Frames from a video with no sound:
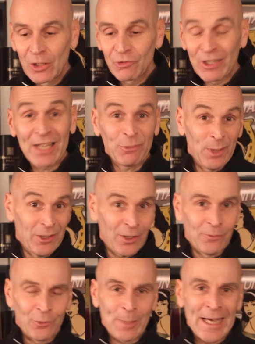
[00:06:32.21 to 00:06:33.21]
So that's where it
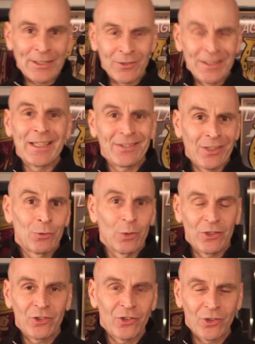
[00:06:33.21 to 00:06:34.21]
comes back to. Yes, I know
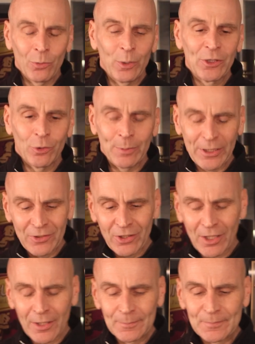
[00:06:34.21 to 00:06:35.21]
it's just the widow, but
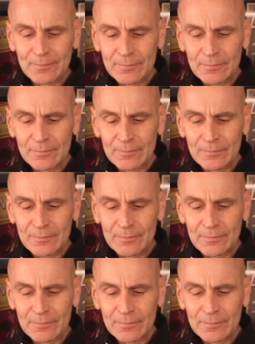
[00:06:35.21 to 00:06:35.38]
I